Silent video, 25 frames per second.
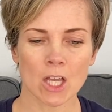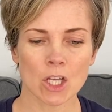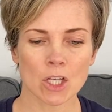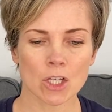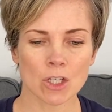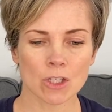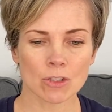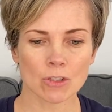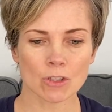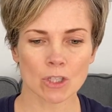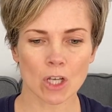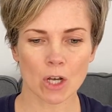
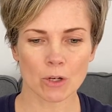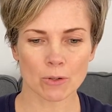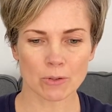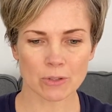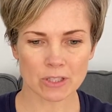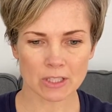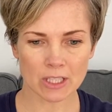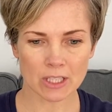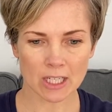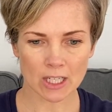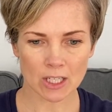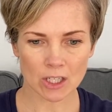So
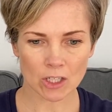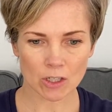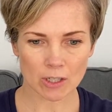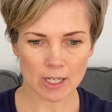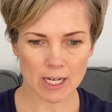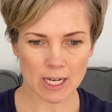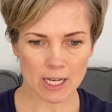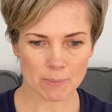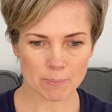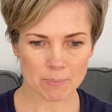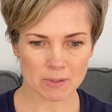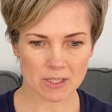sink your
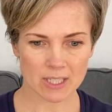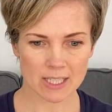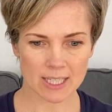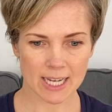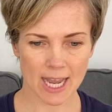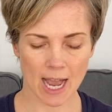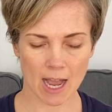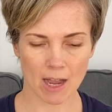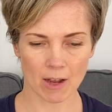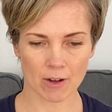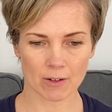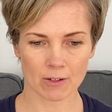hips
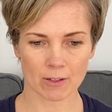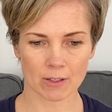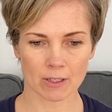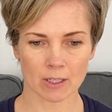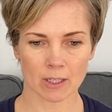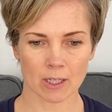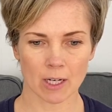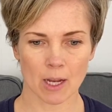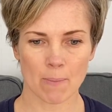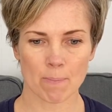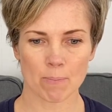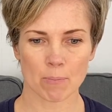down,
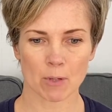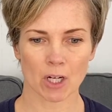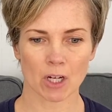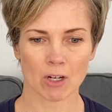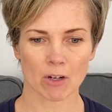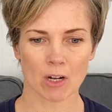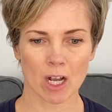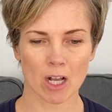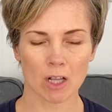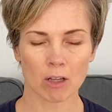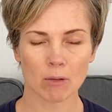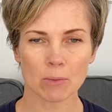bring your
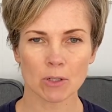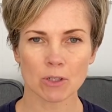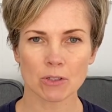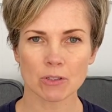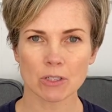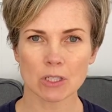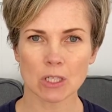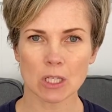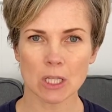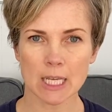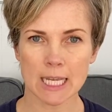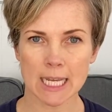elbows
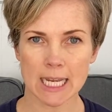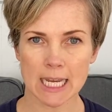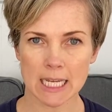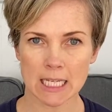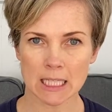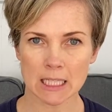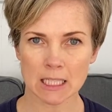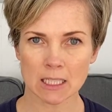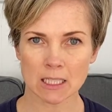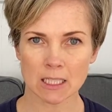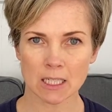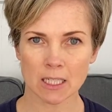to the
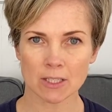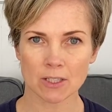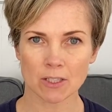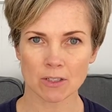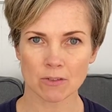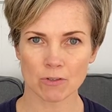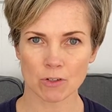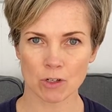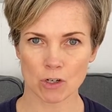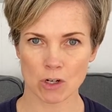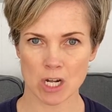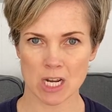insides of
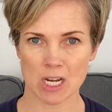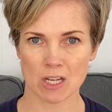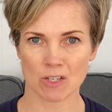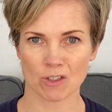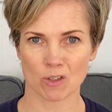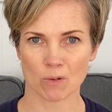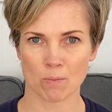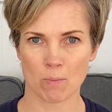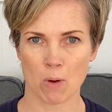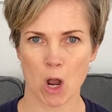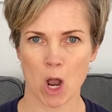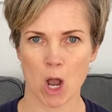your knees, your
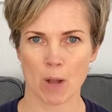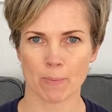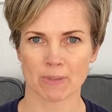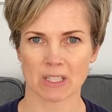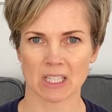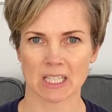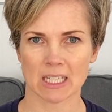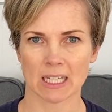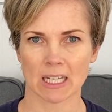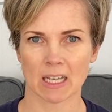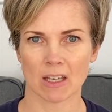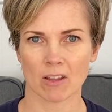palms
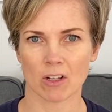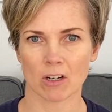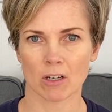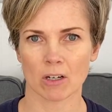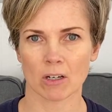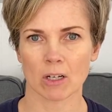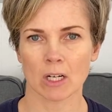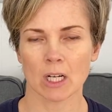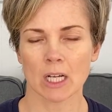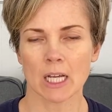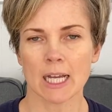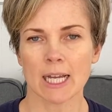together.
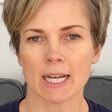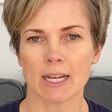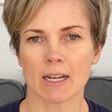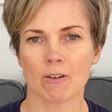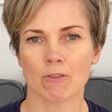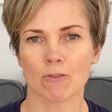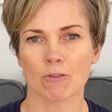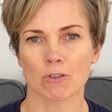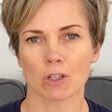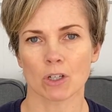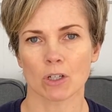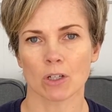Now
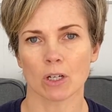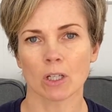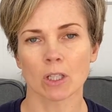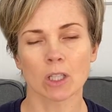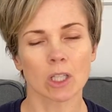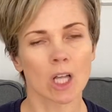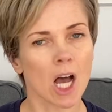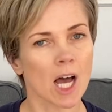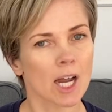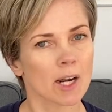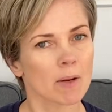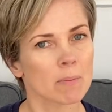for a
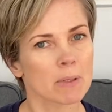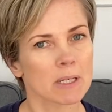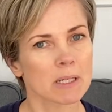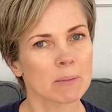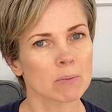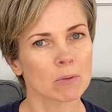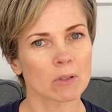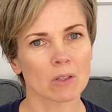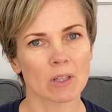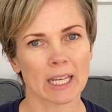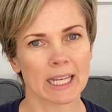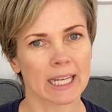lot of
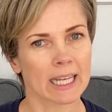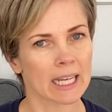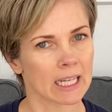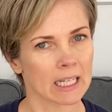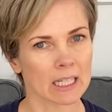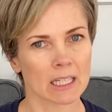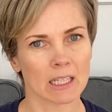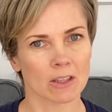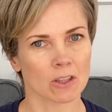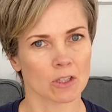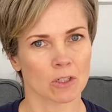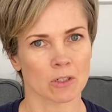people, they can't
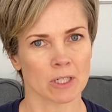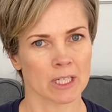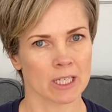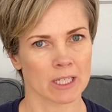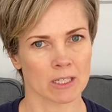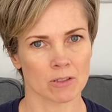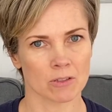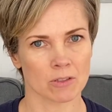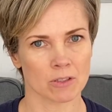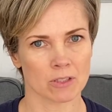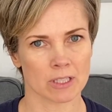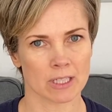get their
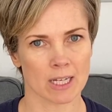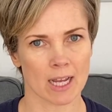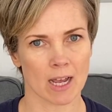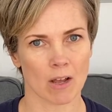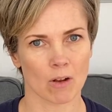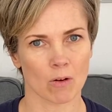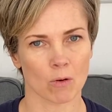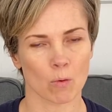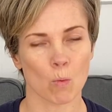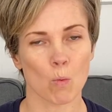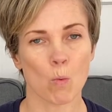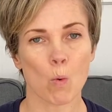heels
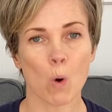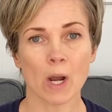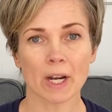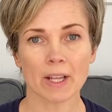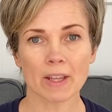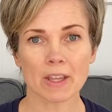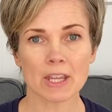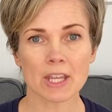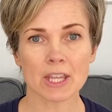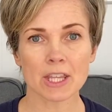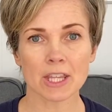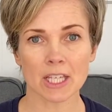down. One
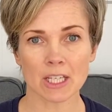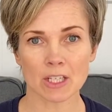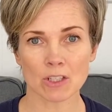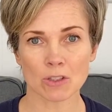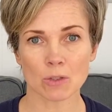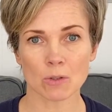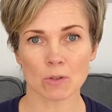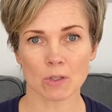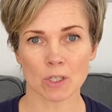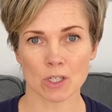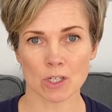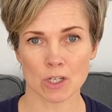of the things
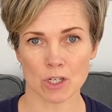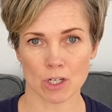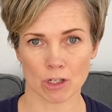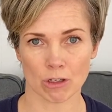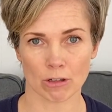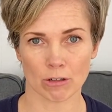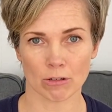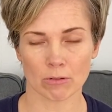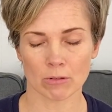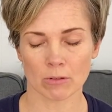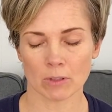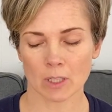you can
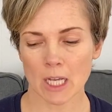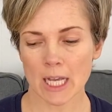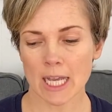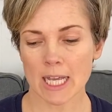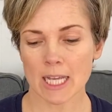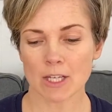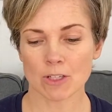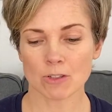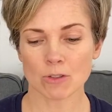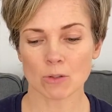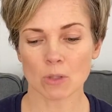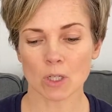do
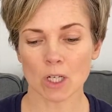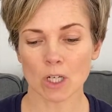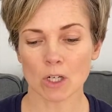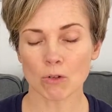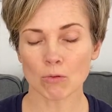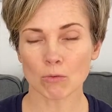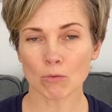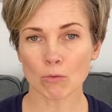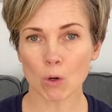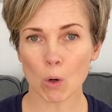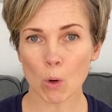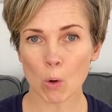is you
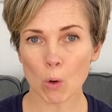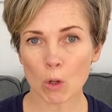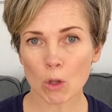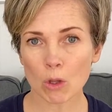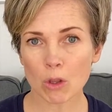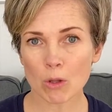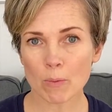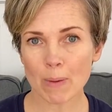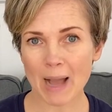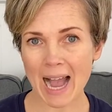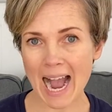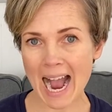can roll
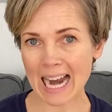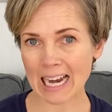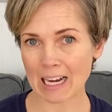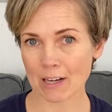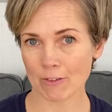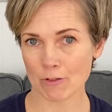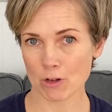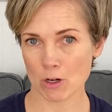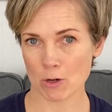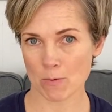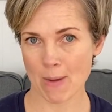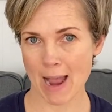the back
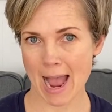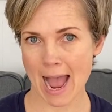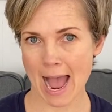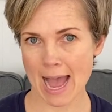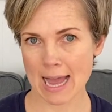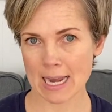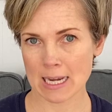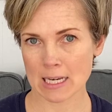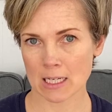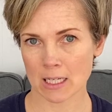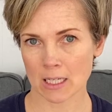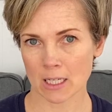of your
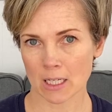mat